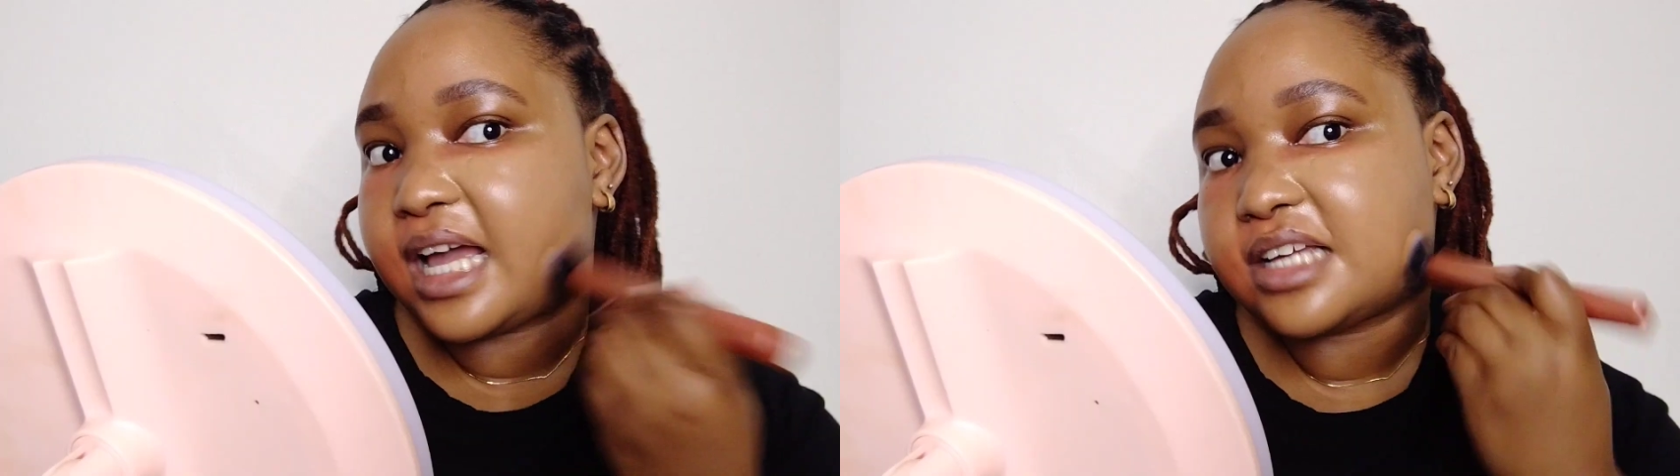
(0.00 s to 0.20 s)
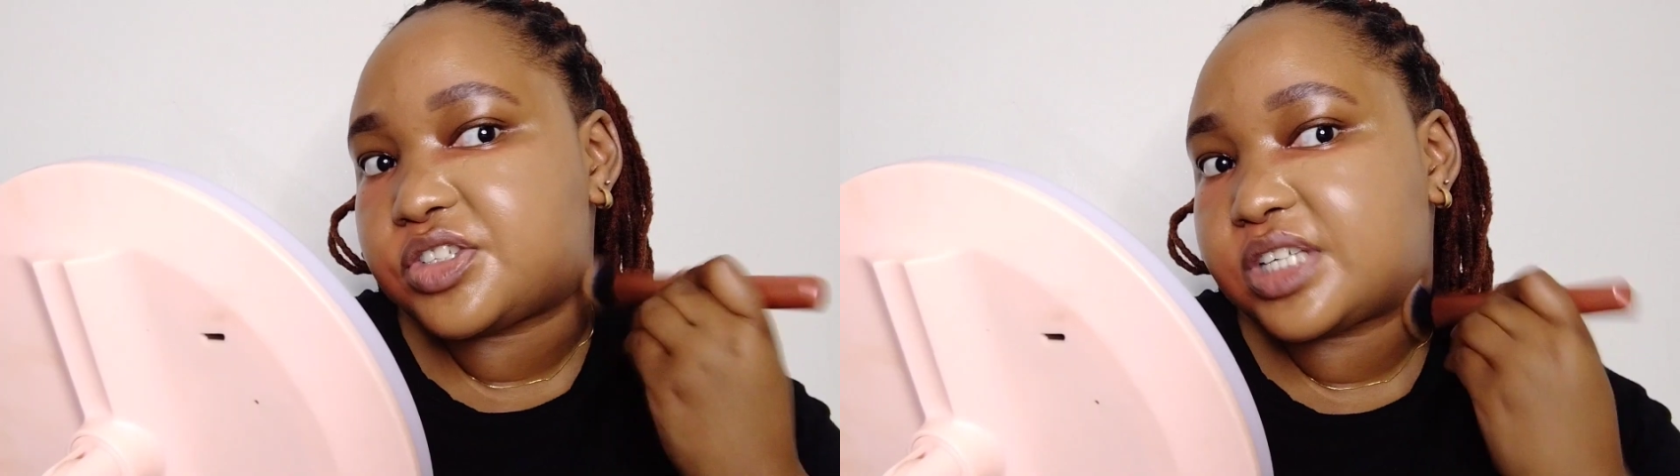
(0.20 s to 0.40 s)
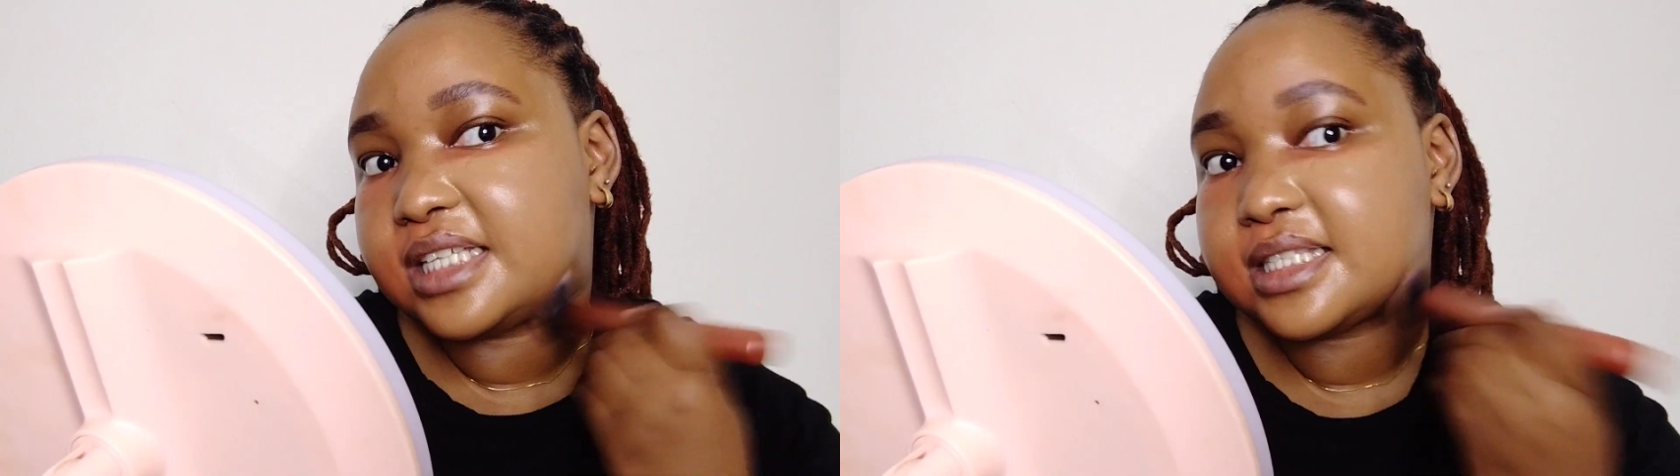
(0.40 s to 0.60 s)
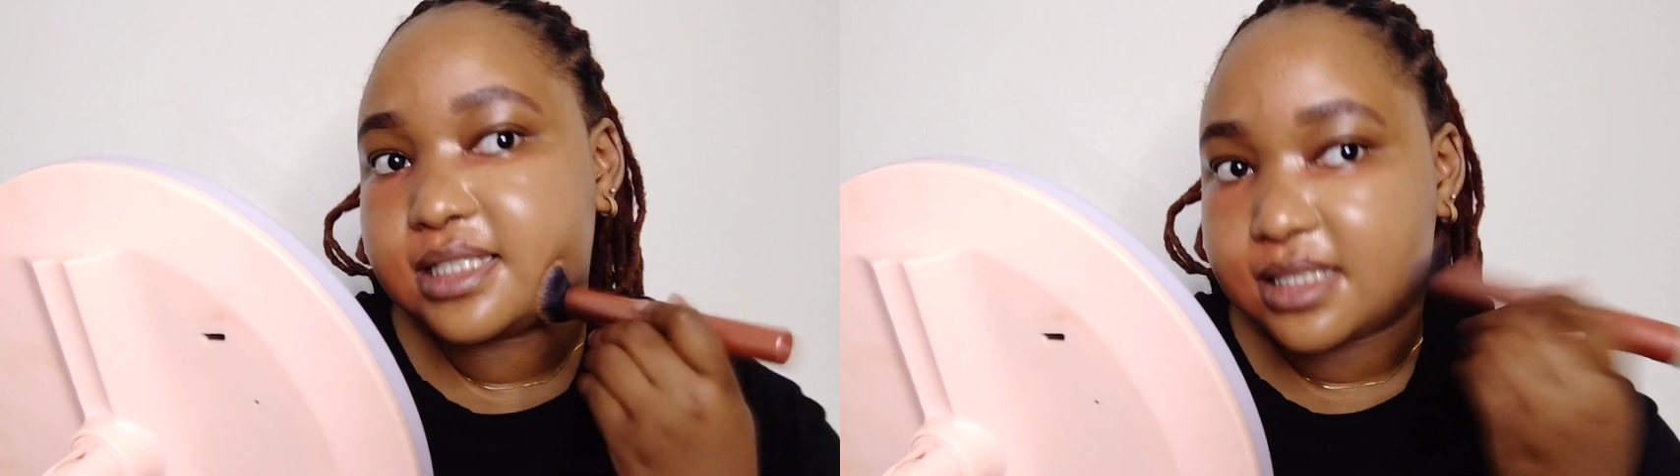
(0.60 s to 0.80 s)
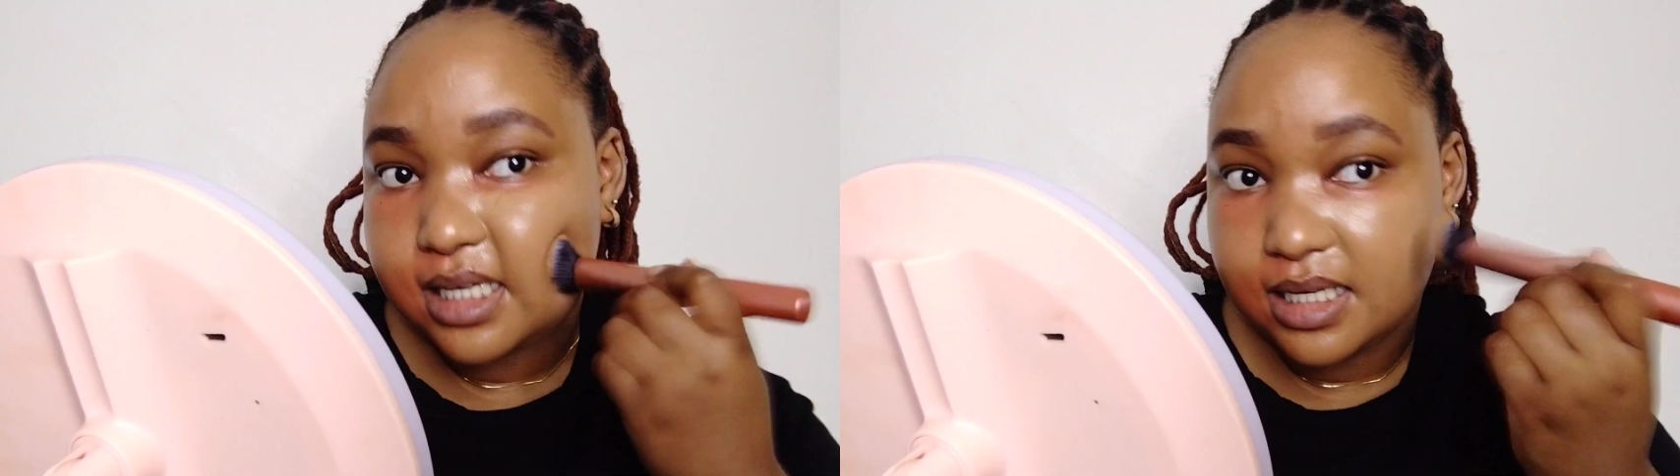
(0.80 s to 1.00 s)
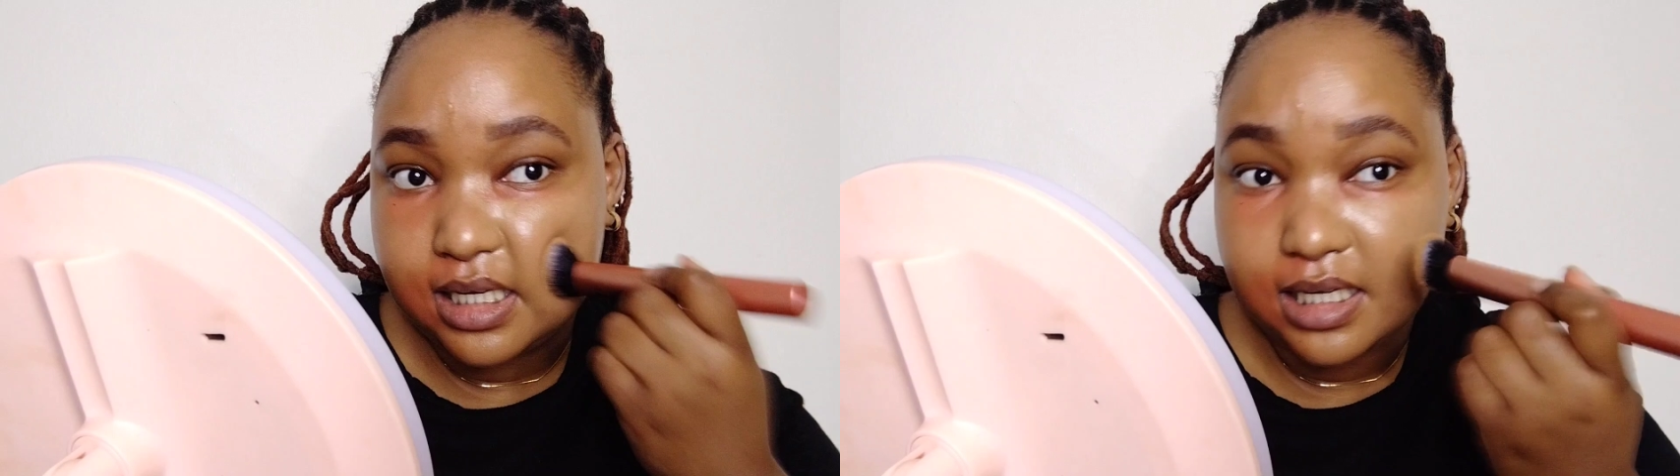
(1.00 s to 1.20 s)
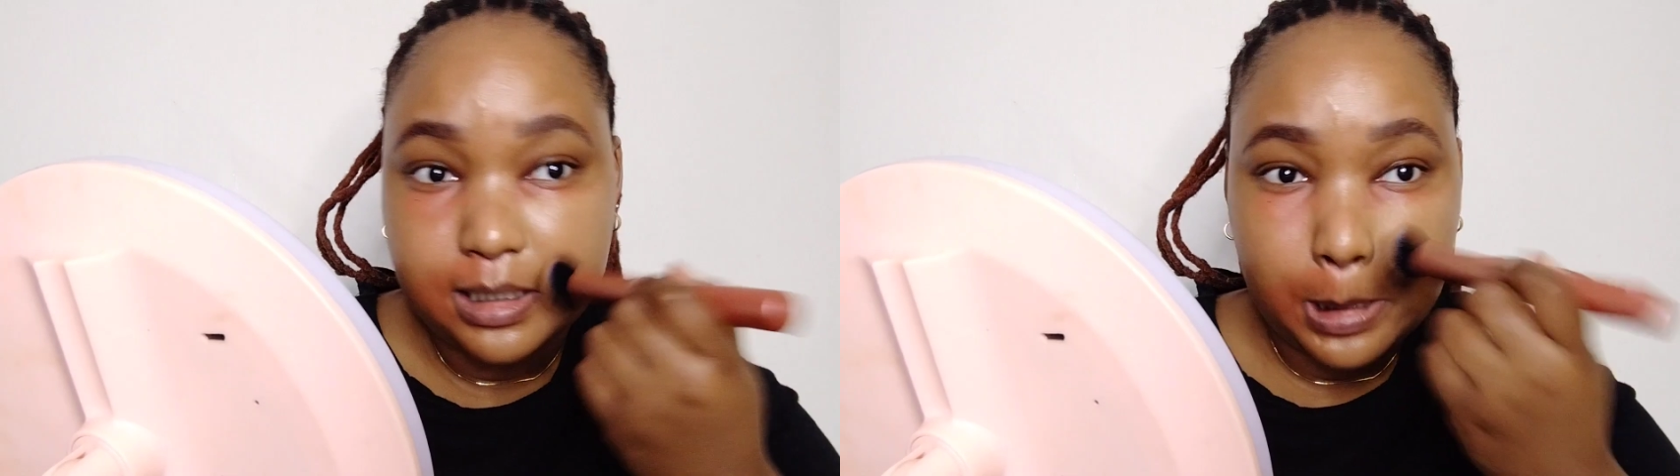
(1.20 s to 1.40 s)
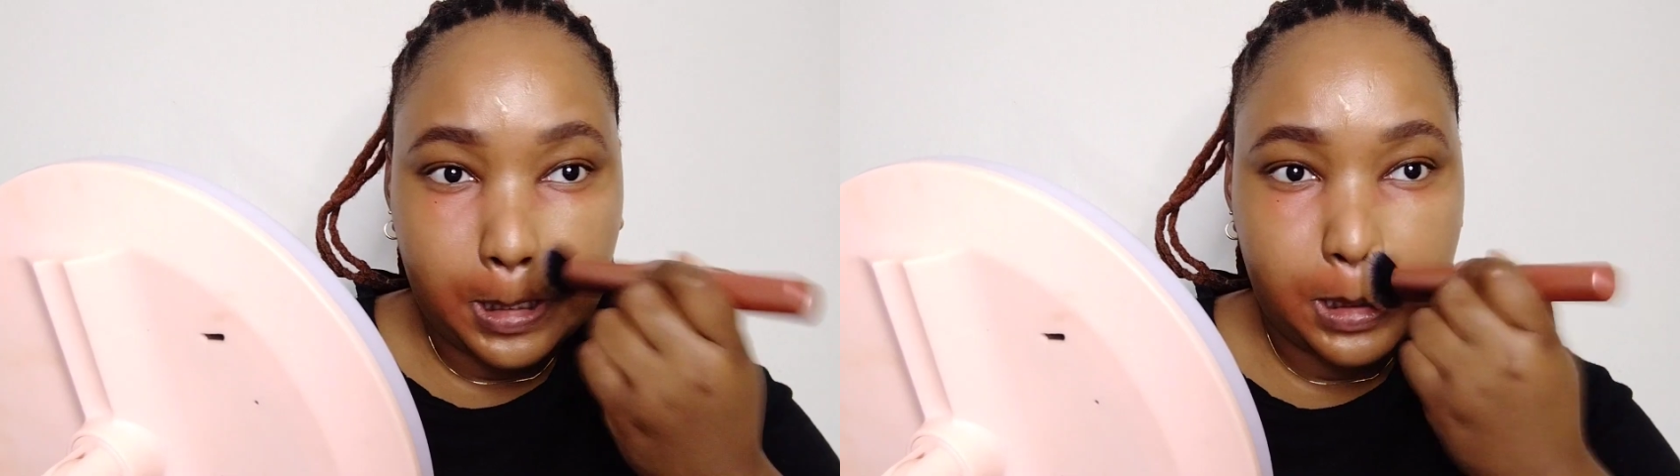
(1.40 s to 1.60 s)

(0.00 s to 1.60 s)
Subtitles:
As you can see